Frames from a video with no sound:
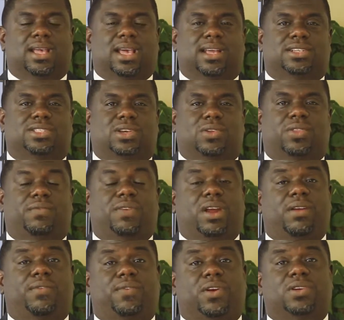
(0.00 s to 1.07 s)
And so the
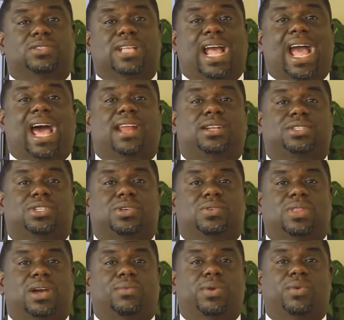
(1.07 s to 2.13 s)
very first
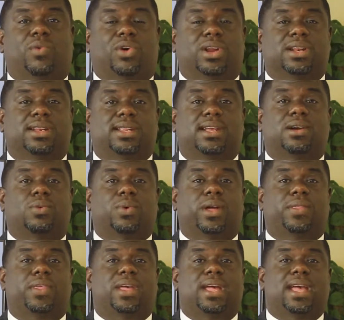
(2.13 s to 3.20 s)
attitude that we want to deal
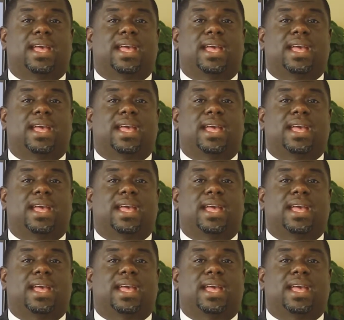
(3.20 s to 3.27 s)
with